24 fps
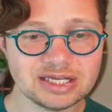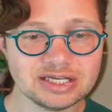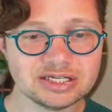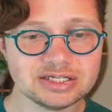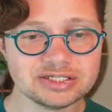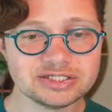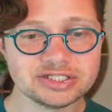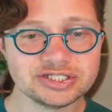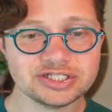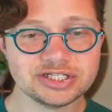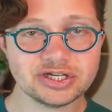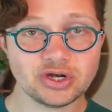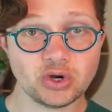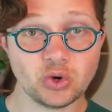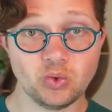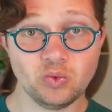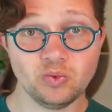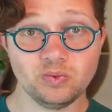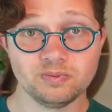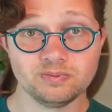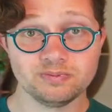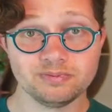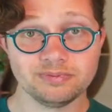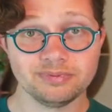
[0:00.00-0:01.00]
So
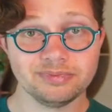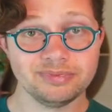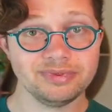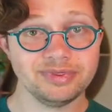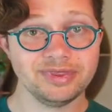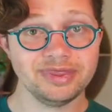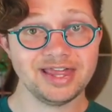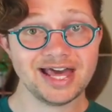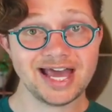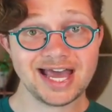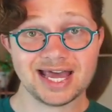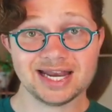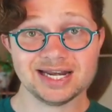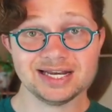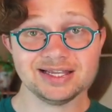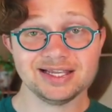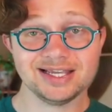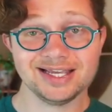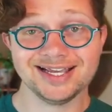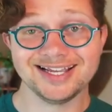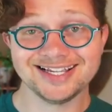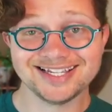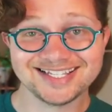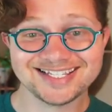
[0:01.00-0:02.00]
that
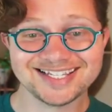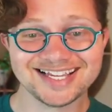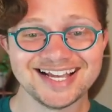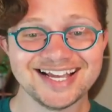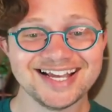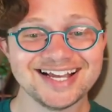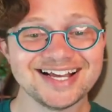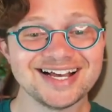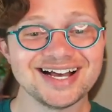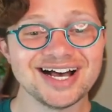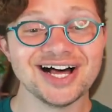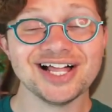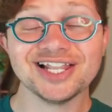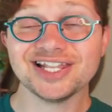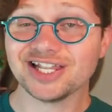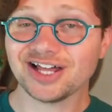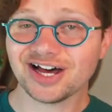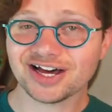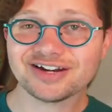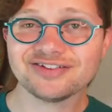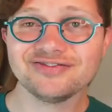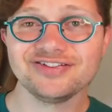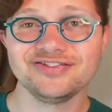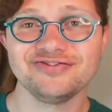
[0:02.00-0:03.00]
is a
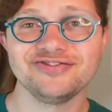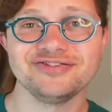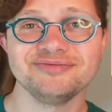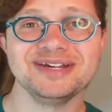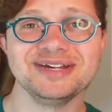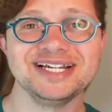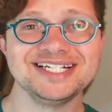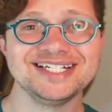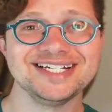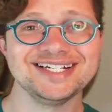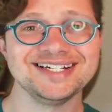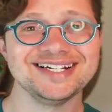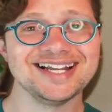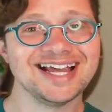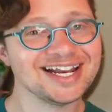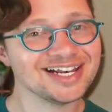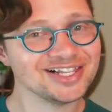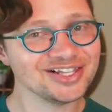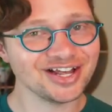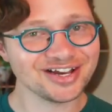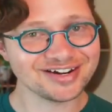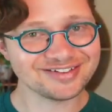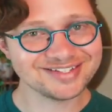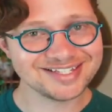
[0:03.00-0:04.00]
lot of information and a
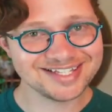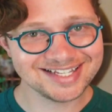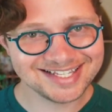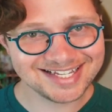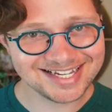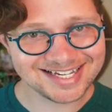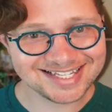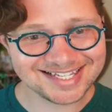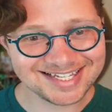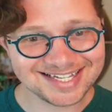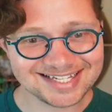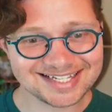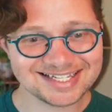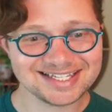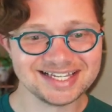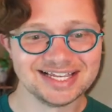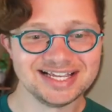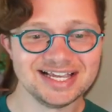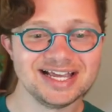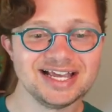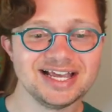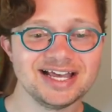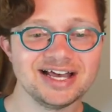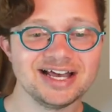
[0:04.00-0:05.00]
lot of statistics
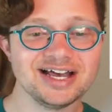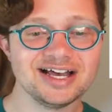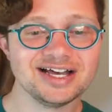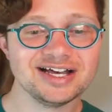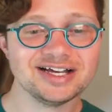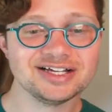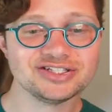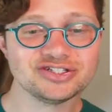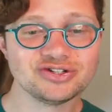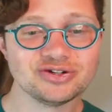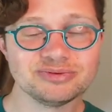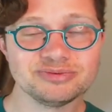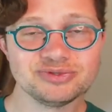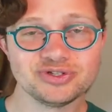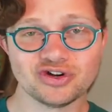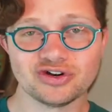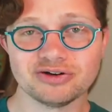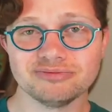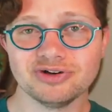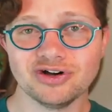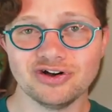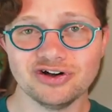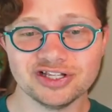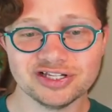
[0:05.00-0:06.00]
to
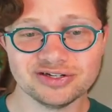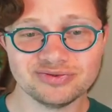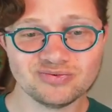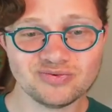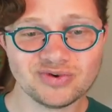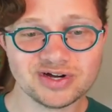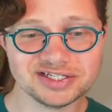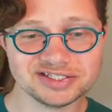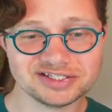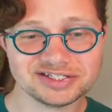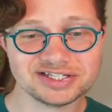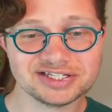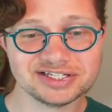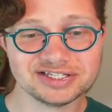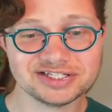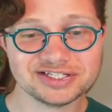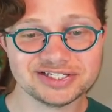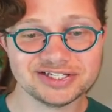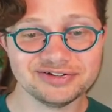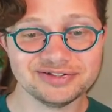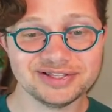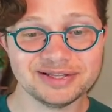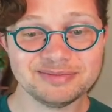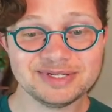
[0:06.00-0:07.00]
absorb all at once.
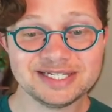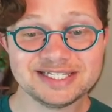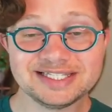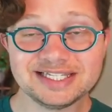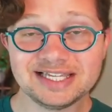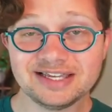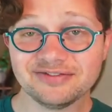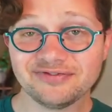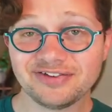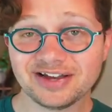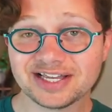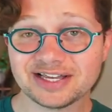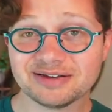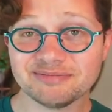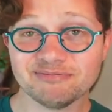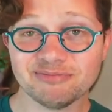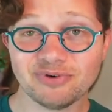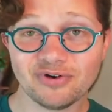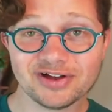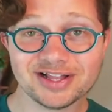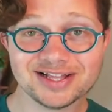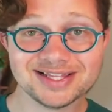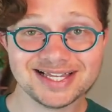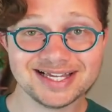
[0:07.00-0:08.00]
So let me see if I can
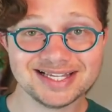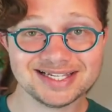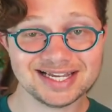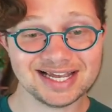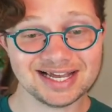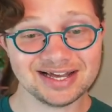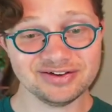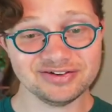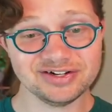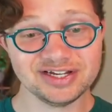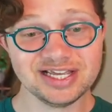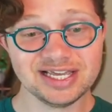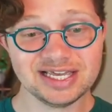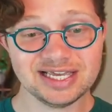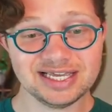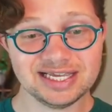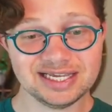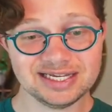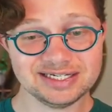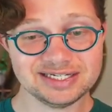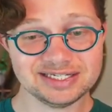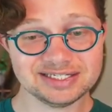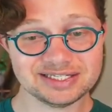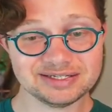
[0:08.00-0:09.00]
boil that down
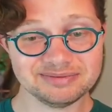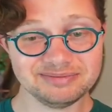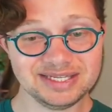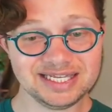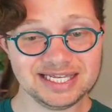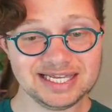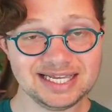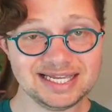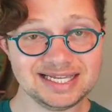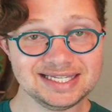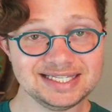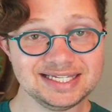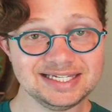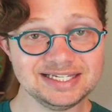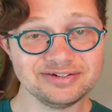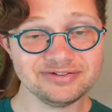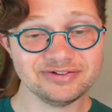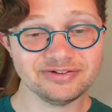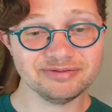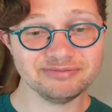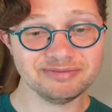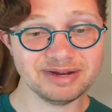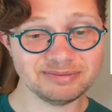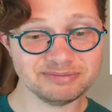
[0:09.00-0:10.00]
into some easy
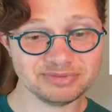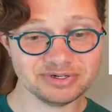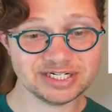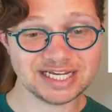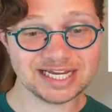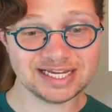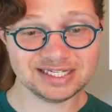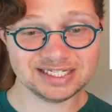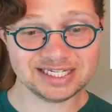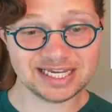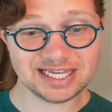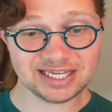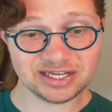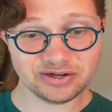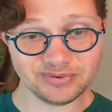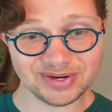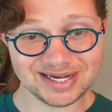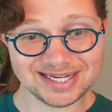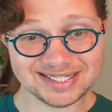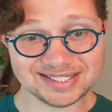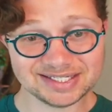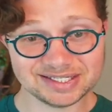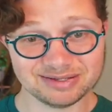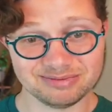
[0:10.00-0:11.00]
to remember
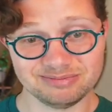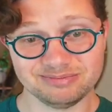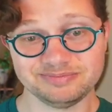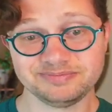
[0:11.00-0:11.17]
takeaways.